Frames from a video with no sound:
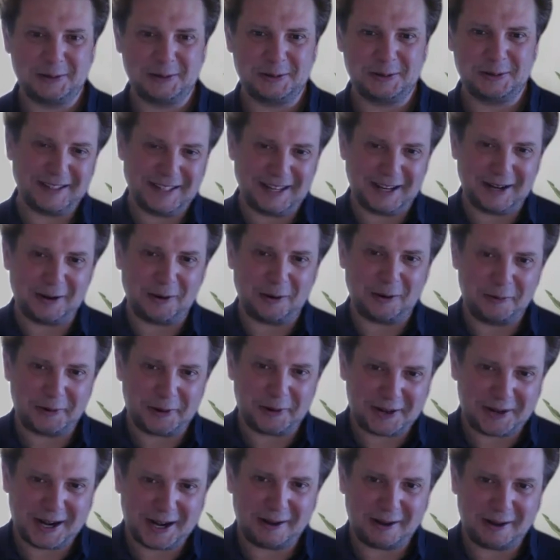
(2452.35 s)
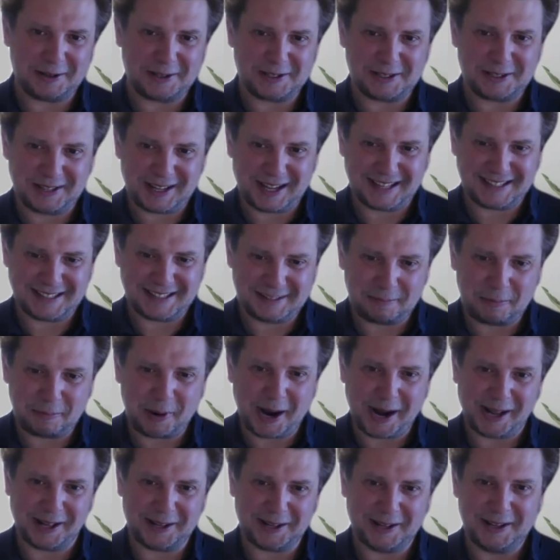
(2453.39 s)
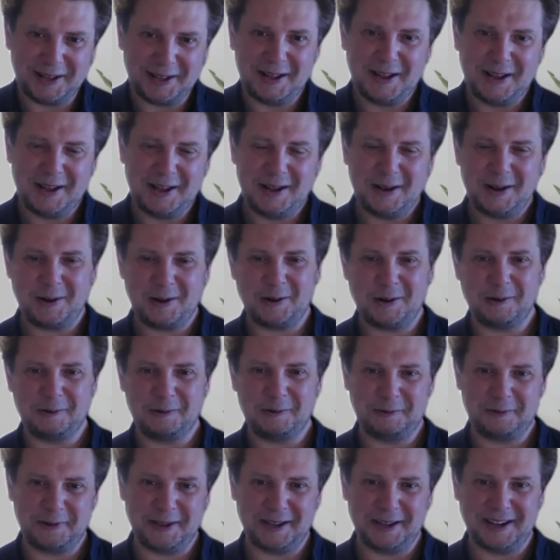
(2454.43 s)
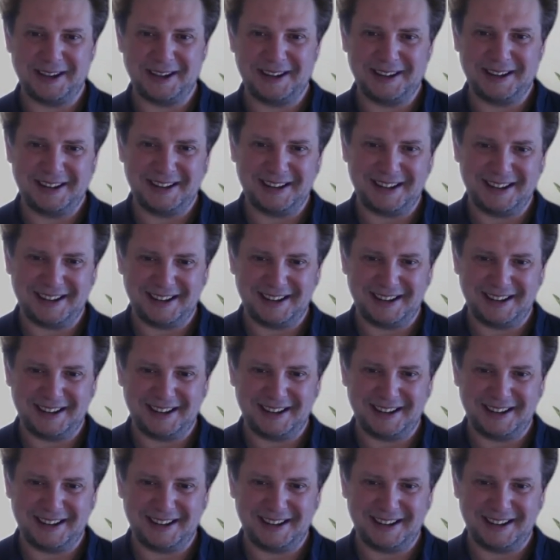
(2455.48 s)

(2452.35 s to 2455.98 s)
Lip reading: finally overcome this last mile of the